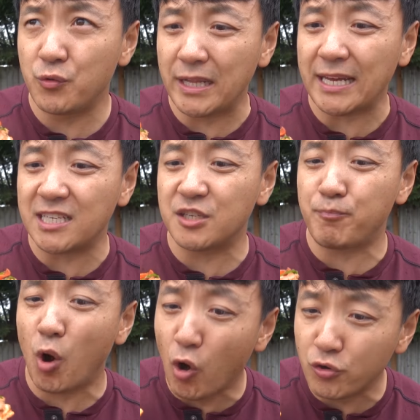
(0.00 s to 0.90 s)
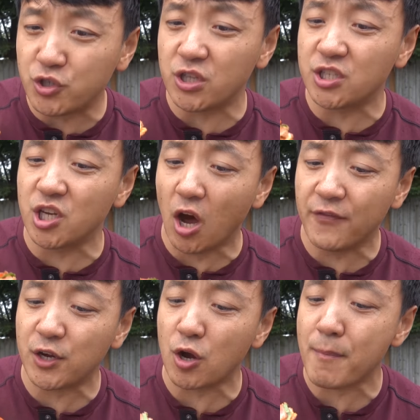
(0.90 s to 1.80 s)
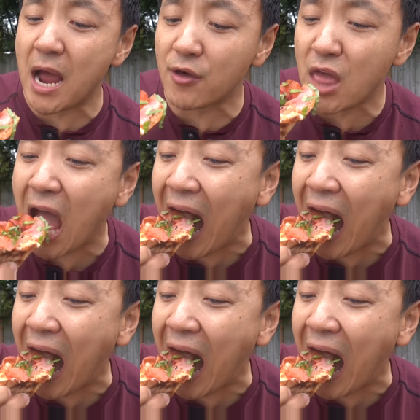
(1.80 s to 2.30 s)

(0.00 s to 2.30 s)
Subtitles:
really is supposed to dissolve in your mouth.